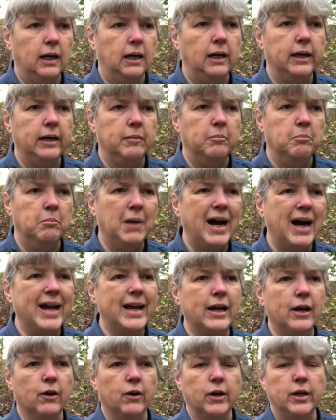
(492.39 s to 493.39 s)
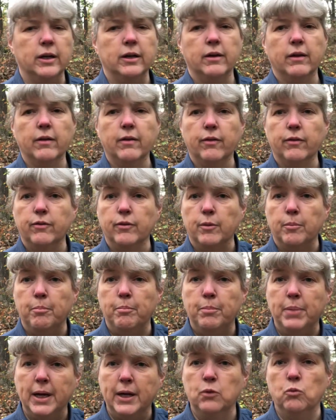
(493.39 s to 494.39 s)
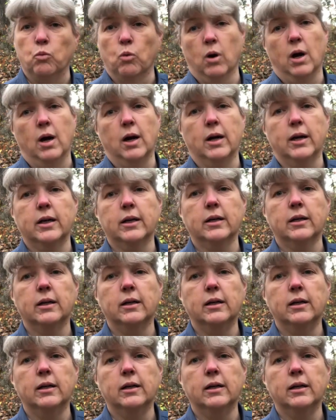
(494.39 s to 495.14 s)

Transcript: In my area, the bedrock